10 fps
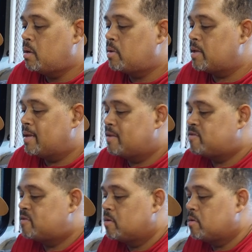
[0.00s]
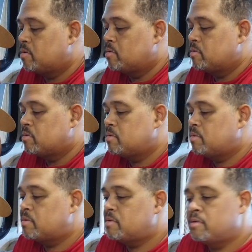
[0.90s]
Okay, so
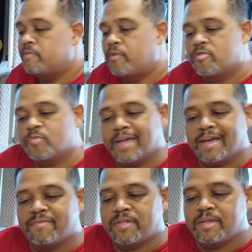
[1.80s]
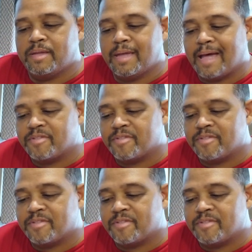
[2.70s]
first we have the